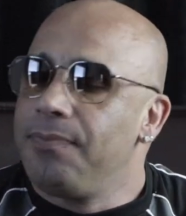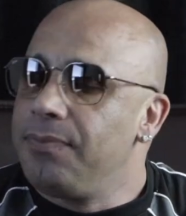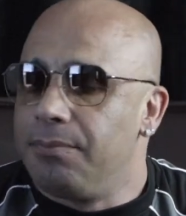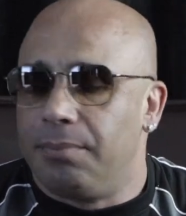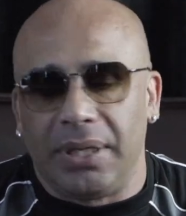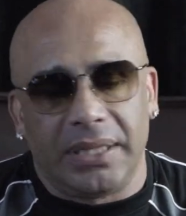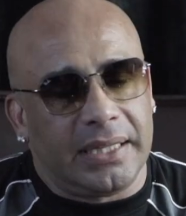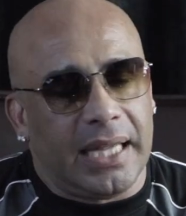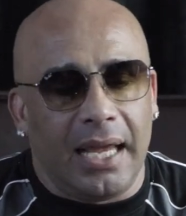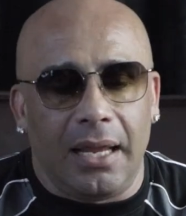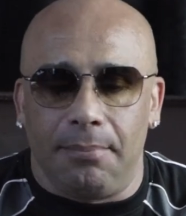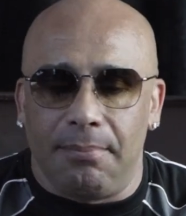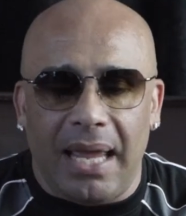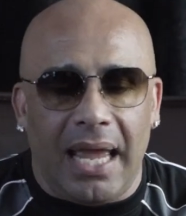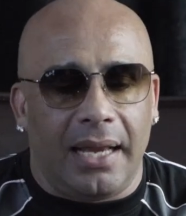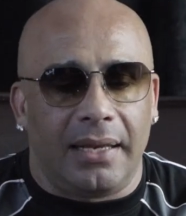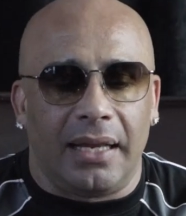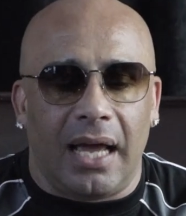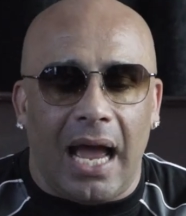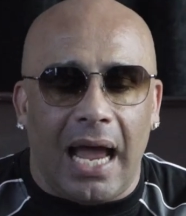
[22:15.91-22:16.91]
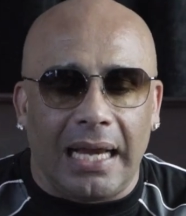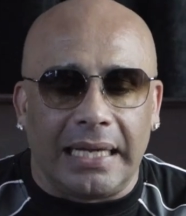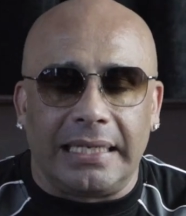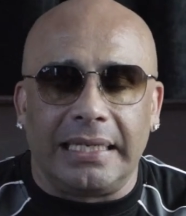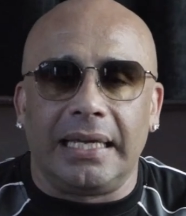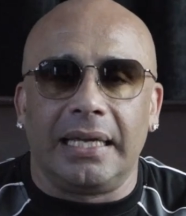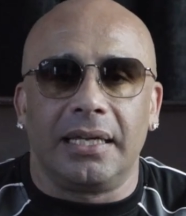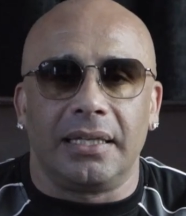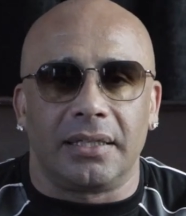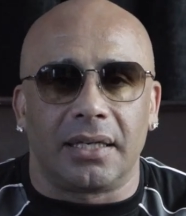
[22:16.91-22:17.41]
But man, the
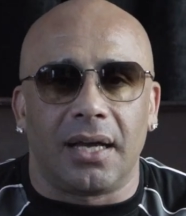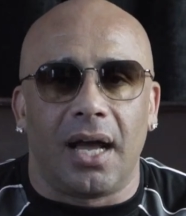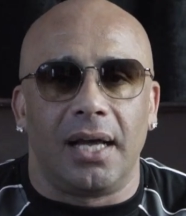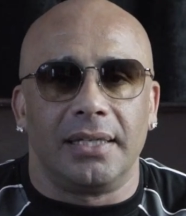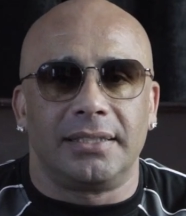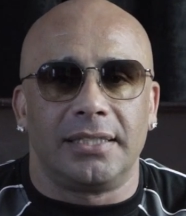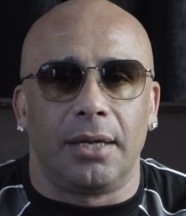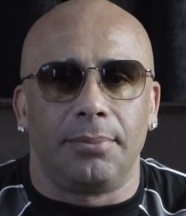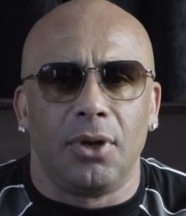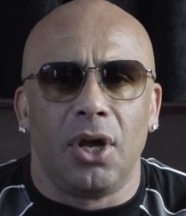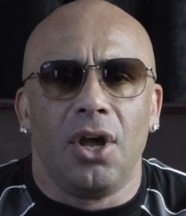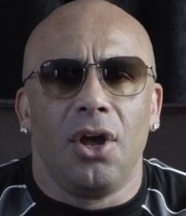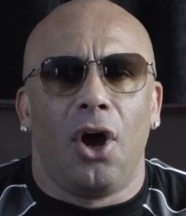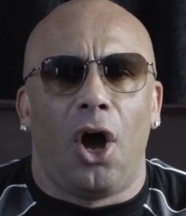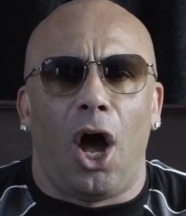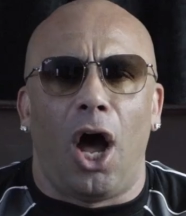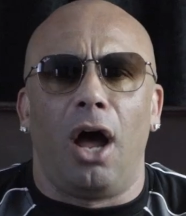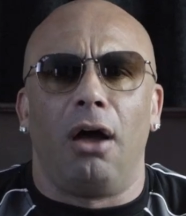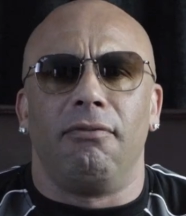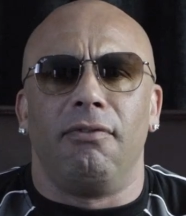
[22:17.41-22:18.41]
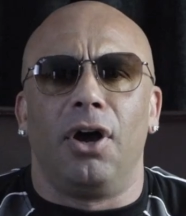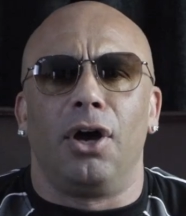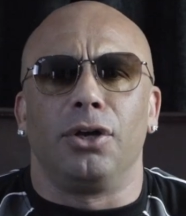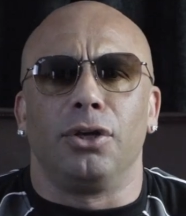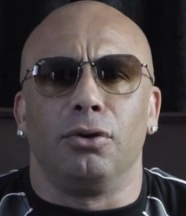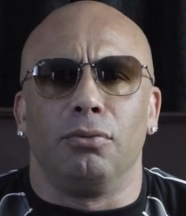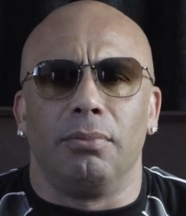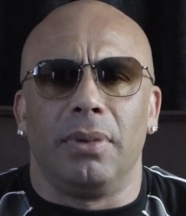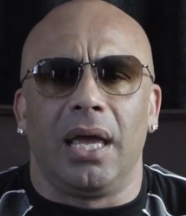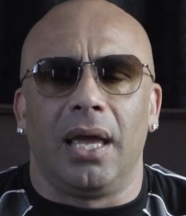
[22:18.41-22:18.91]
idea and the concept, high
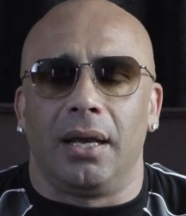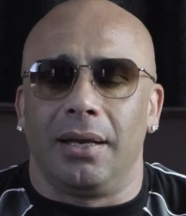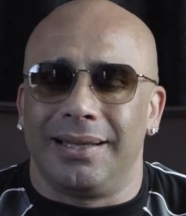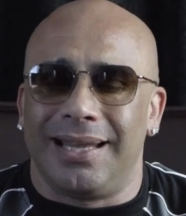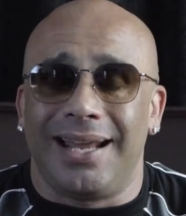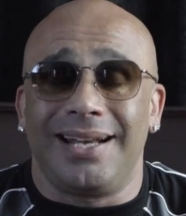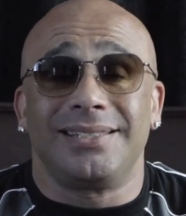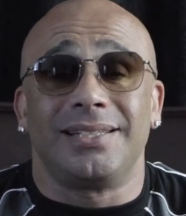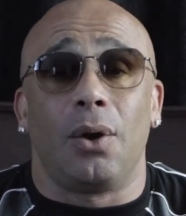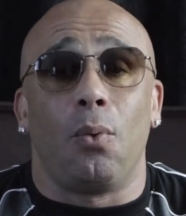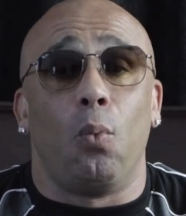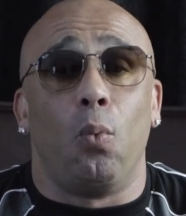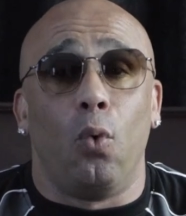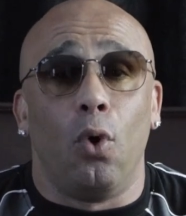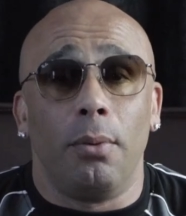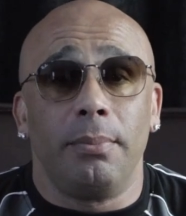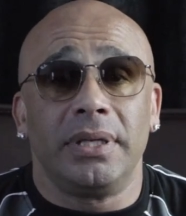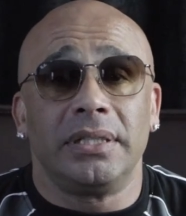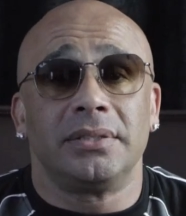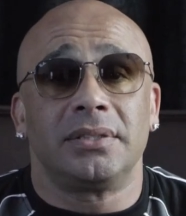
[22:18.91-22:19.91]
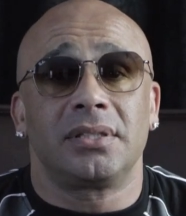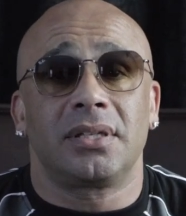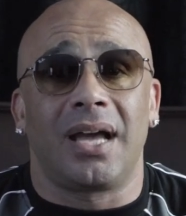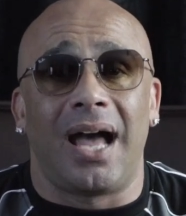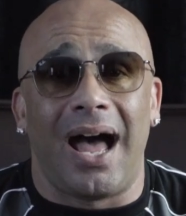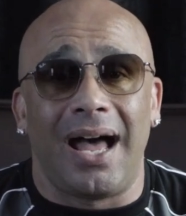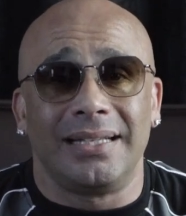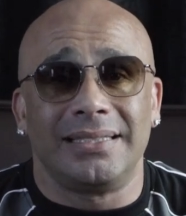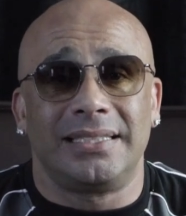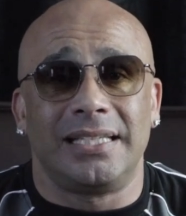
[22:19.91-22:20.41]
value man, that is a woman's
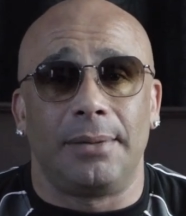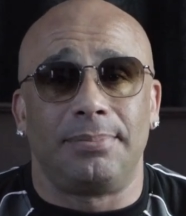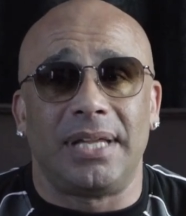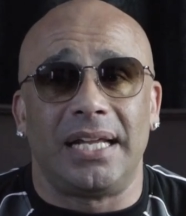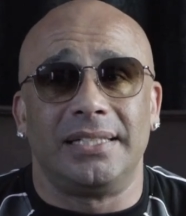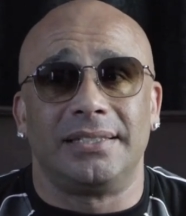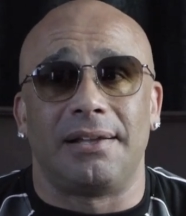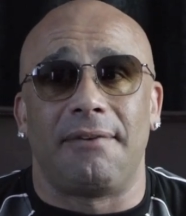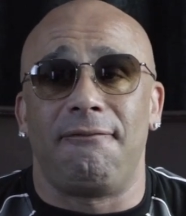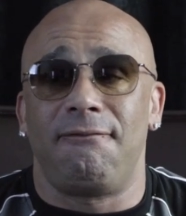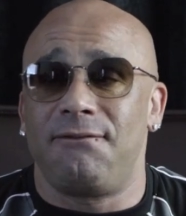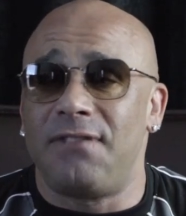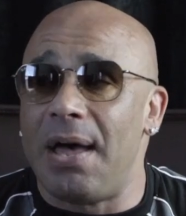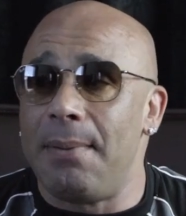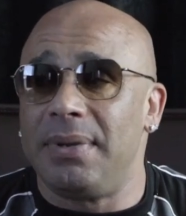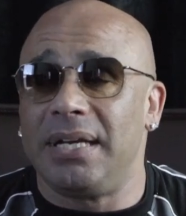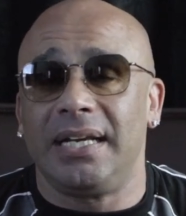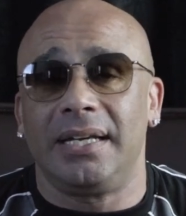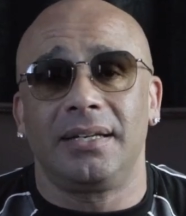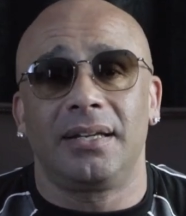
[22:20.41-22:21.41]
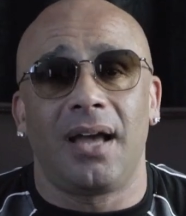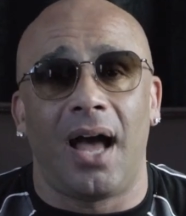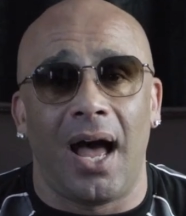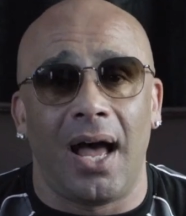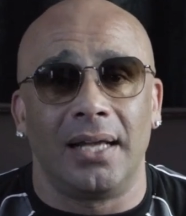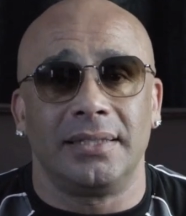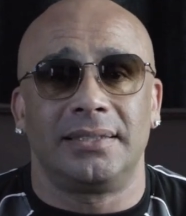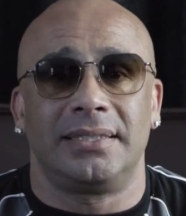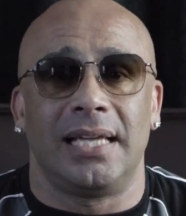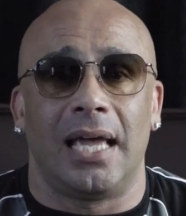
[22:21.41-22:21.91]
concept. That is a feminine
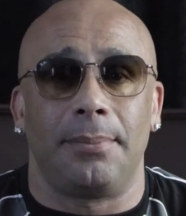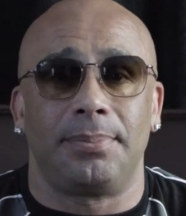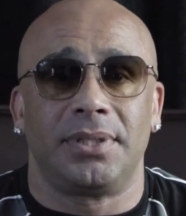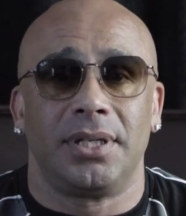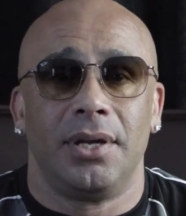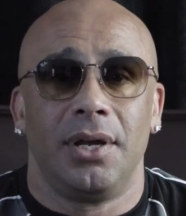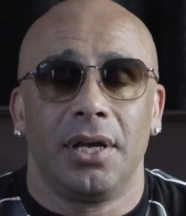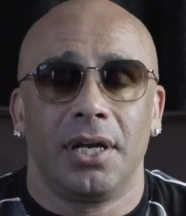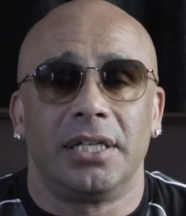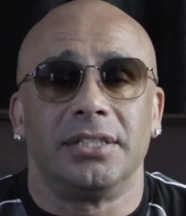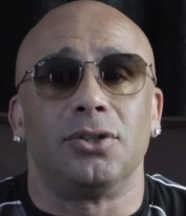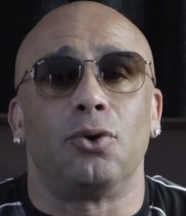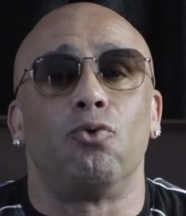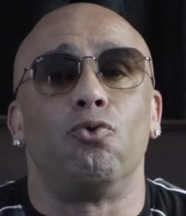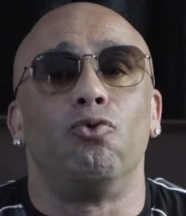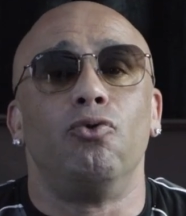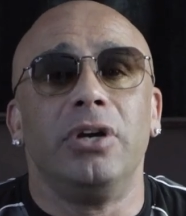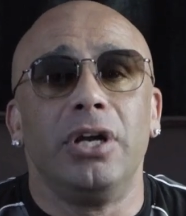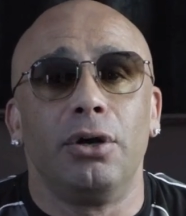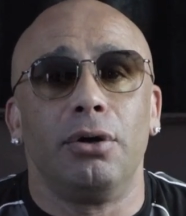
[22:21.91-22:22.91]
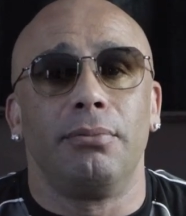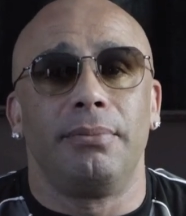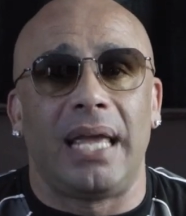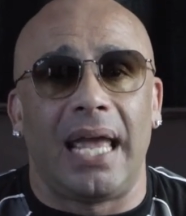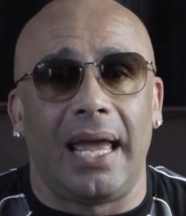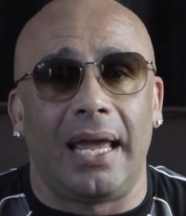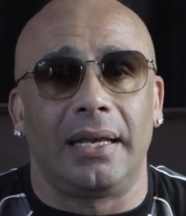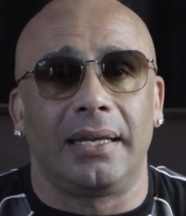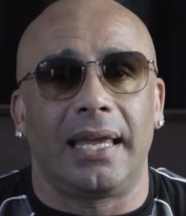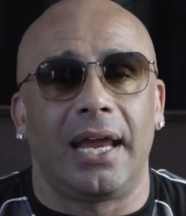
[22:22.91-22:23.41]
concept because a real
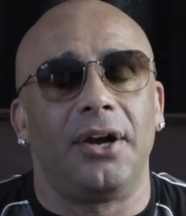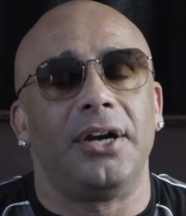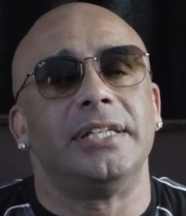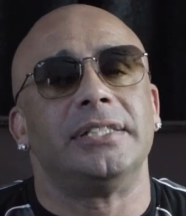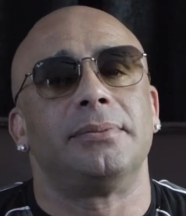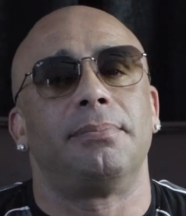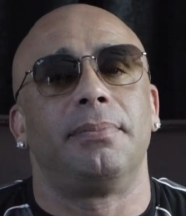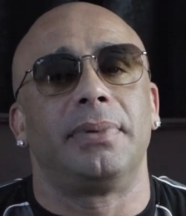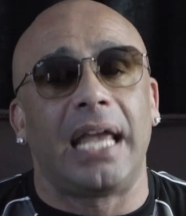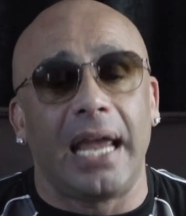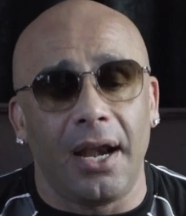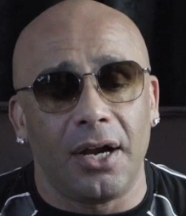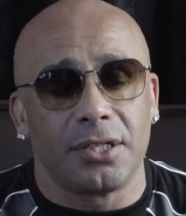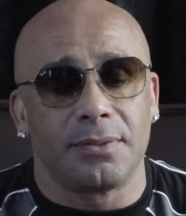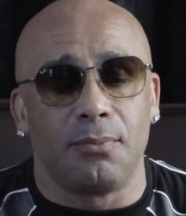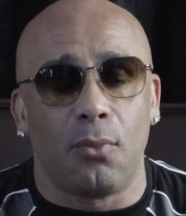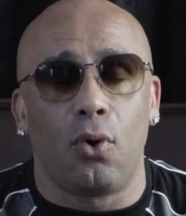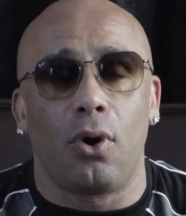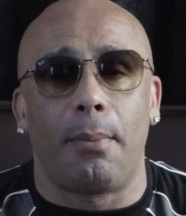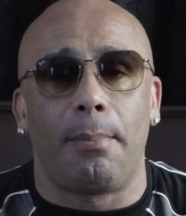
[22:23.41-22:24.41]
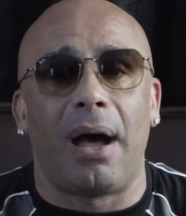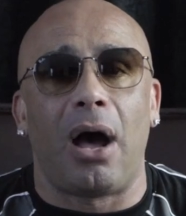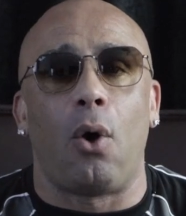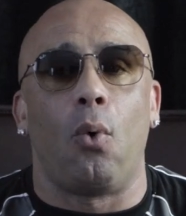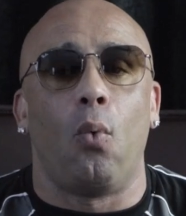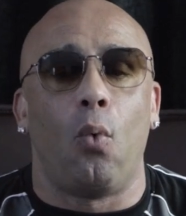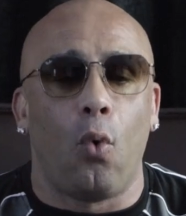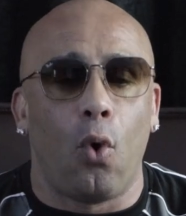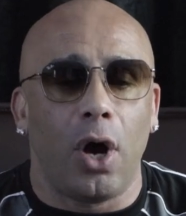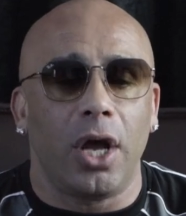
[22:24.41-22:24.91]
man cares more about
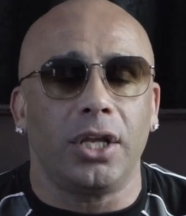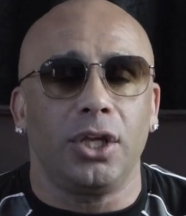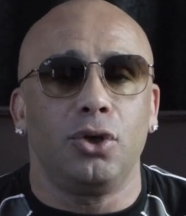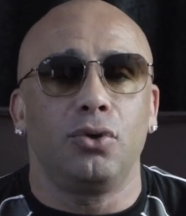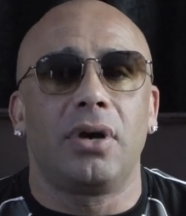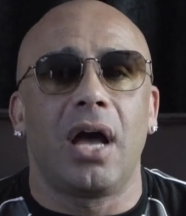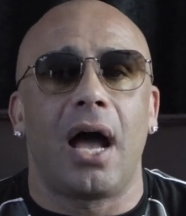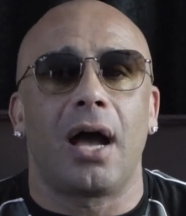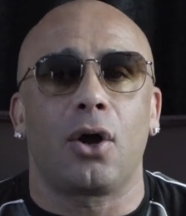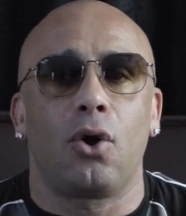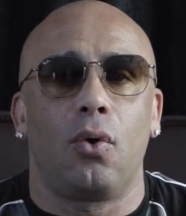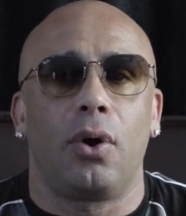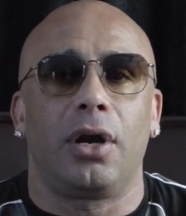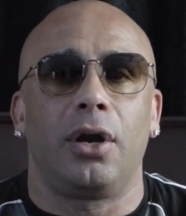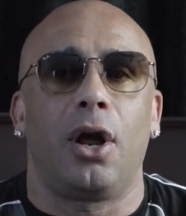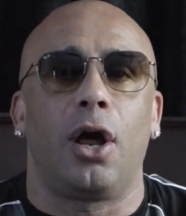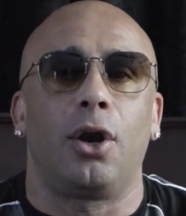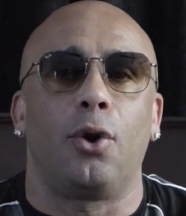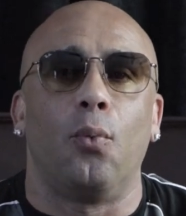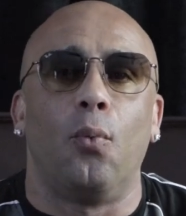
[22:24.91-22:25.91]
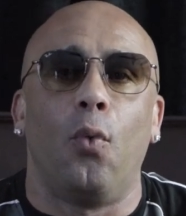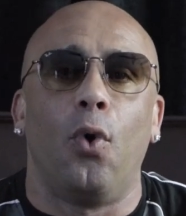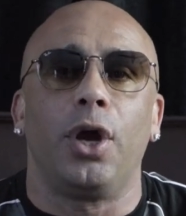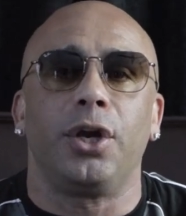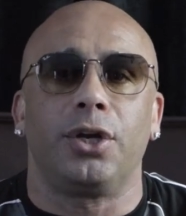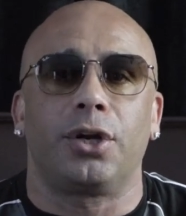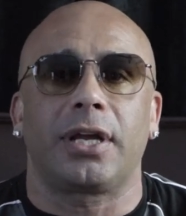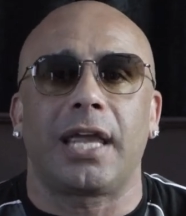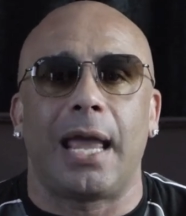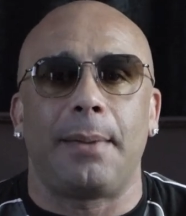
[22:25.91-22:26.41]
what you got going on and what
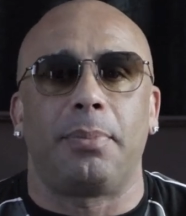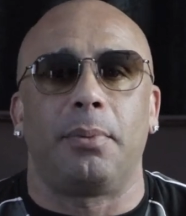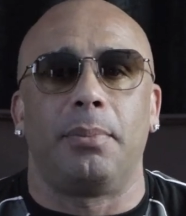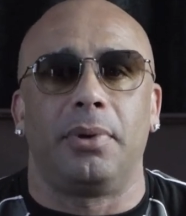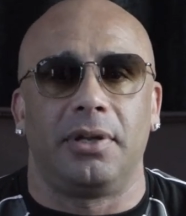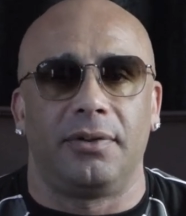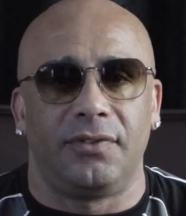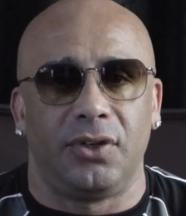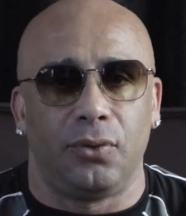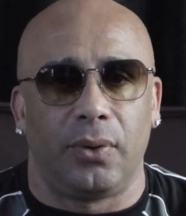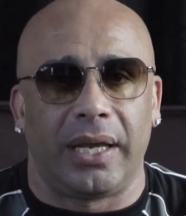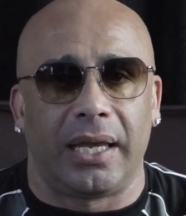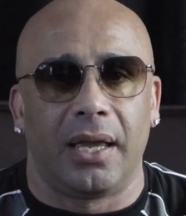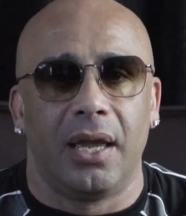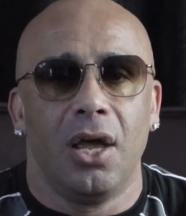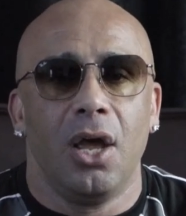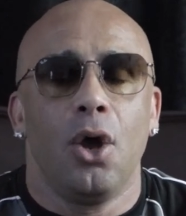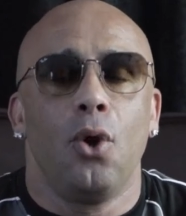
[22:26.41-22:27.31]
you're capable of doing.